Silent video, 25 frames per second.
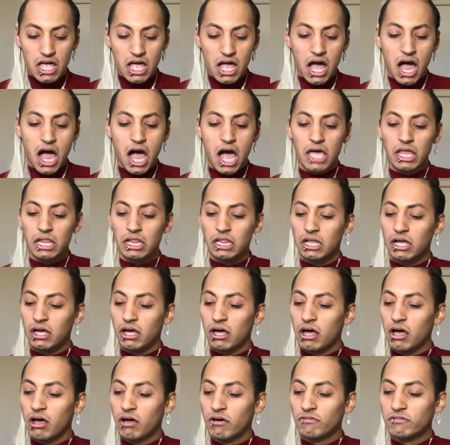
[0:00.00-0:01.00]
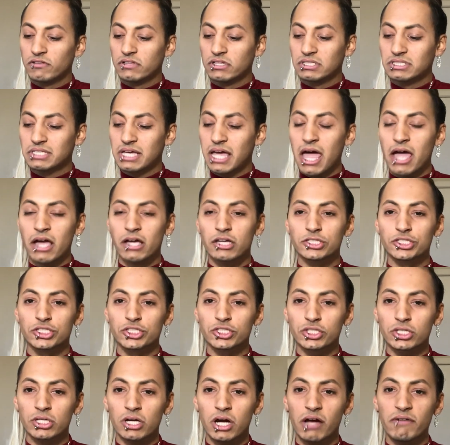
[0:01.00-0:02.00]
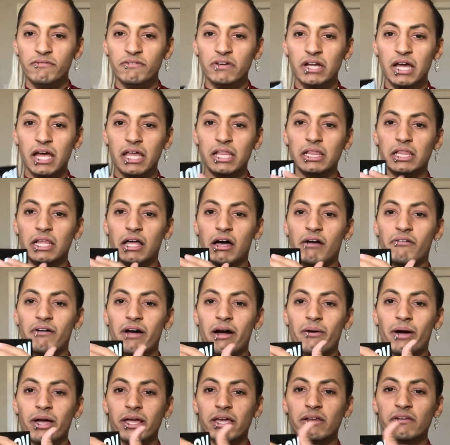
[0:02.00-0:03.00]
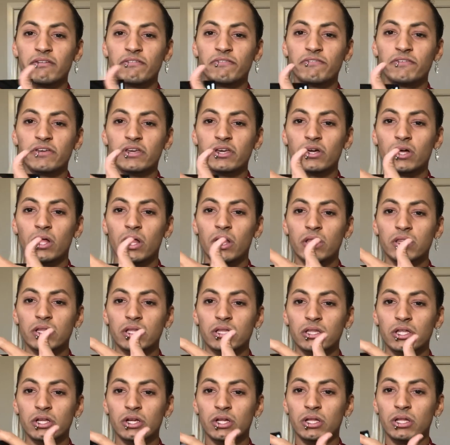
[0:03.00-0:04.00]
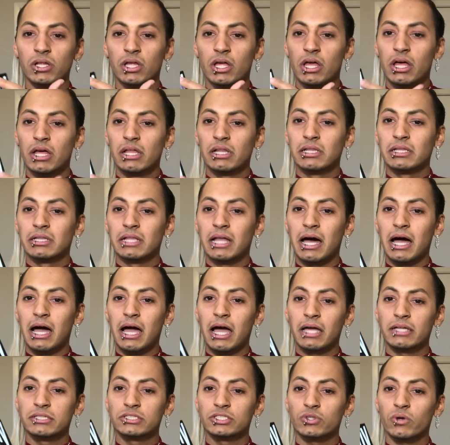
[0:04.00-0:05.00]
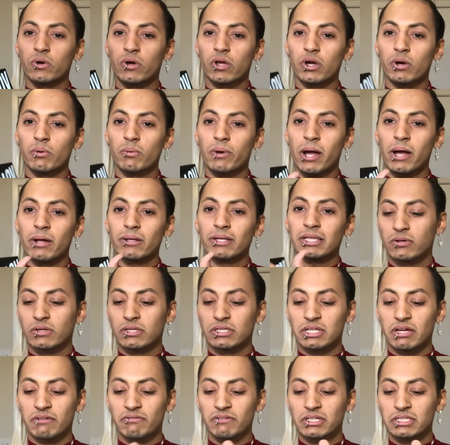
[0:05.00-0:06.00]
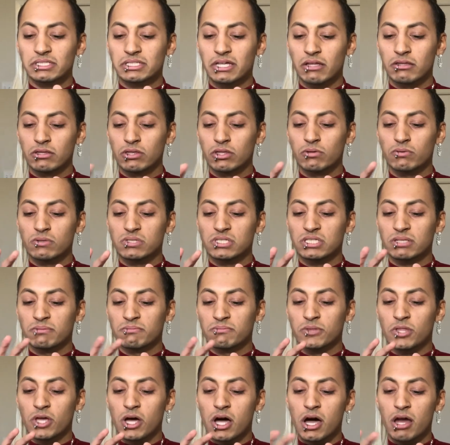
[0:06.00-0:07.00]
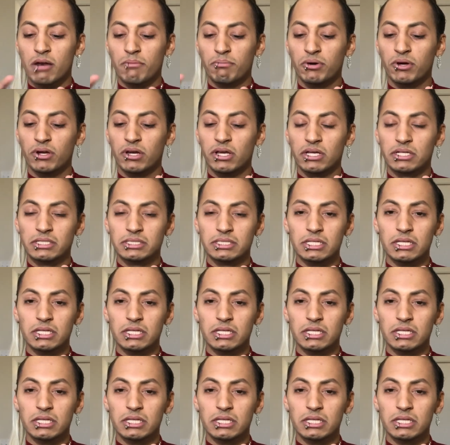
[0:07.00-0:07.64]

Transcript: I love the texture of it. I love how I can feel the little lines going around it. You can definitely tell that there was some thought put into